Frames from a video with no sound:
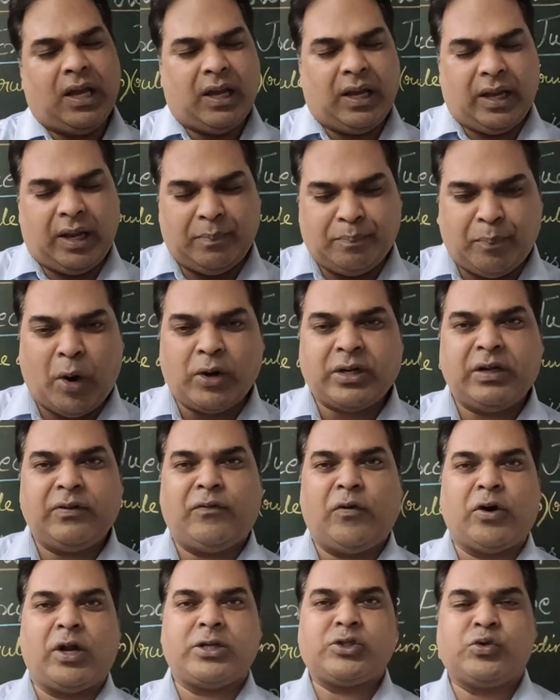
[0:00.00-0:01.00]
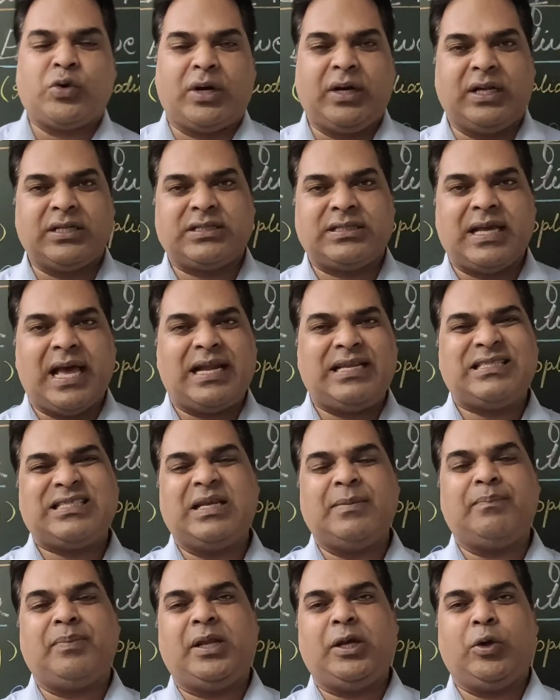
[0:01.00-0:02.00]
important for us to understand.
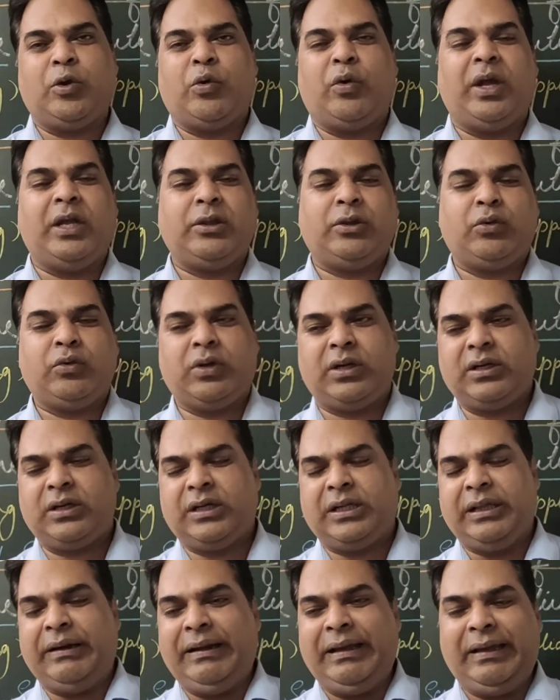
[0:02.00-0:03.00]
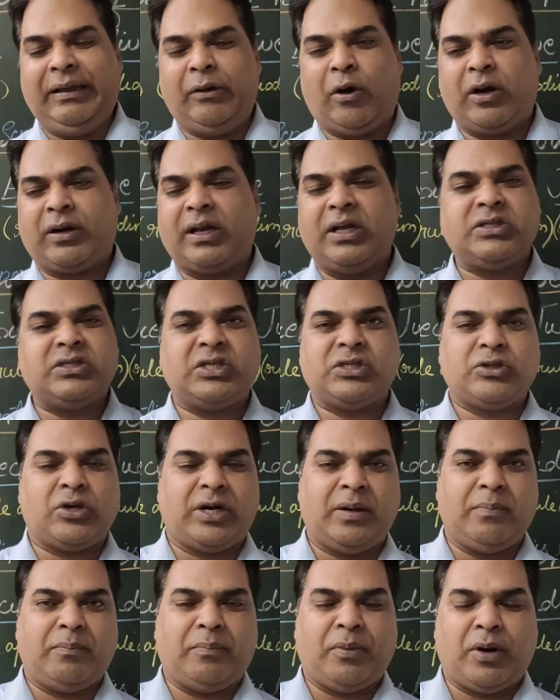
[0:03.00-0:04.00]
Simply going through the three organs is not
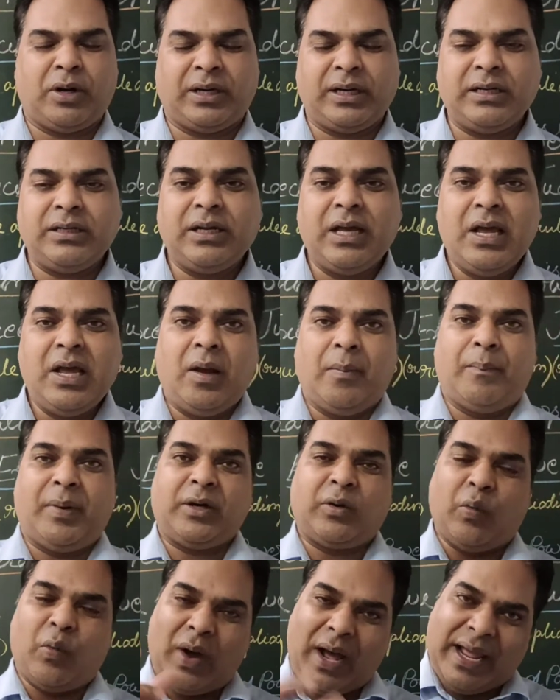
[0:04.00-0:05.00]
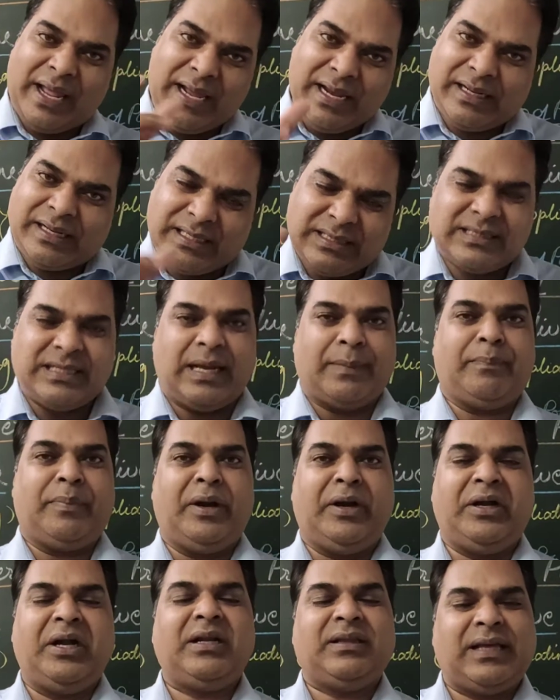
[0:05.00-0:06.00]
important, but why it is
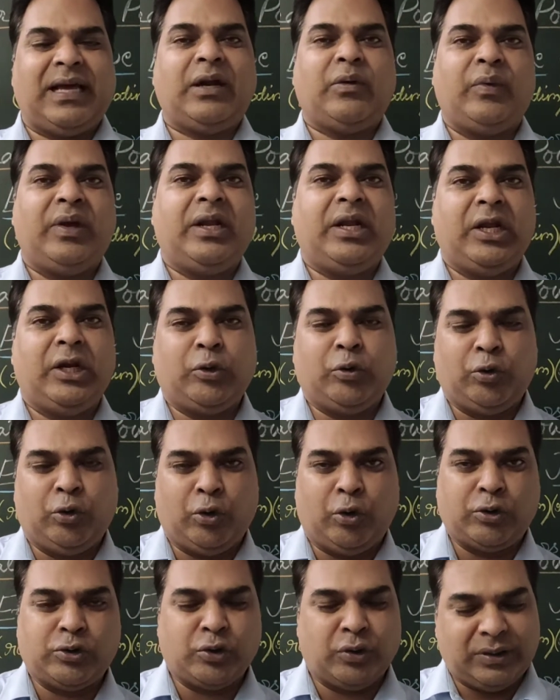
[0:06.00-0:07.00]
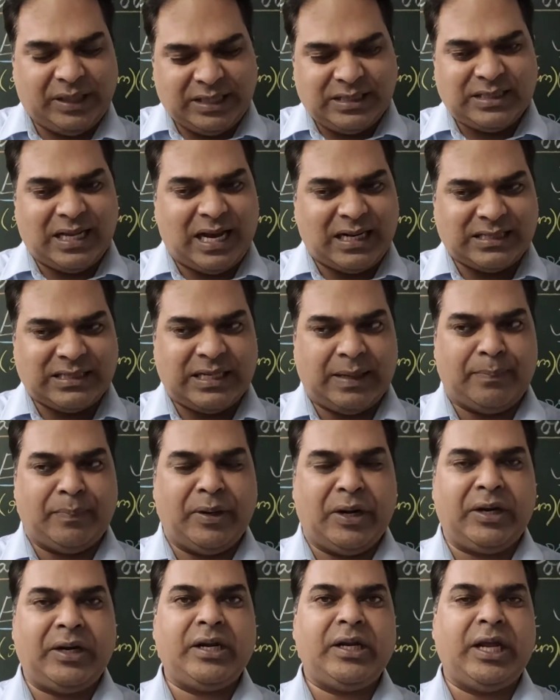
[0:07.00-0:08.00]
separated, that we need to know. So these are
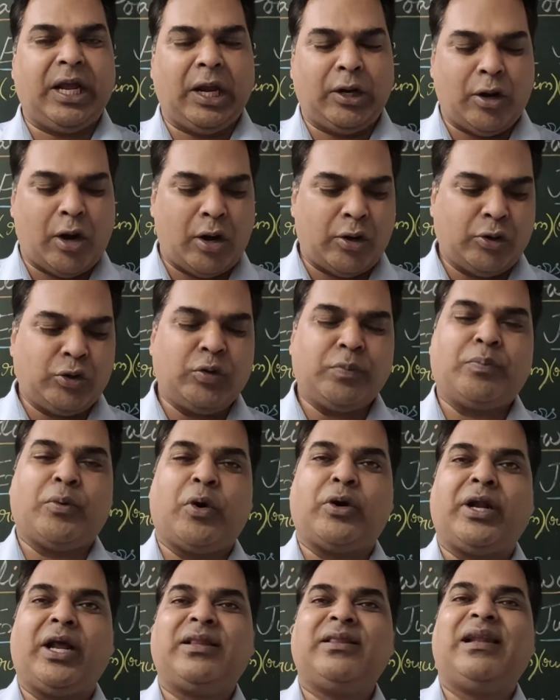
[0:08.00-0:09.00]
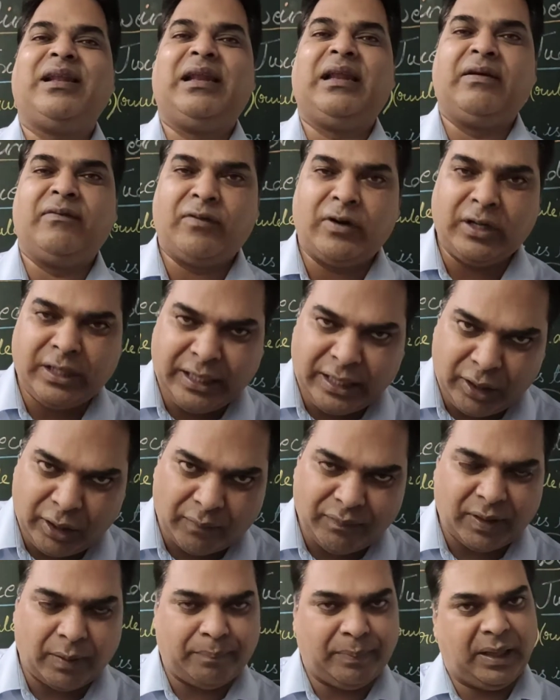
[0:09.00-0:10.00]
separated in order to protect the liberty of
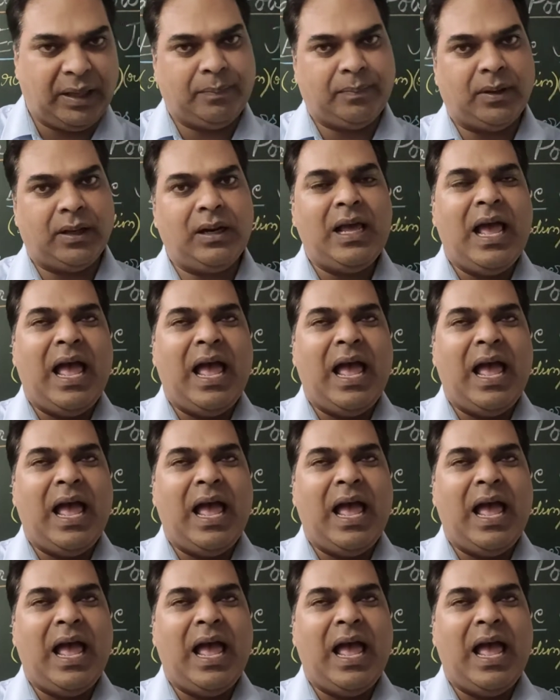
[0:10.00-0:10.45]
the people,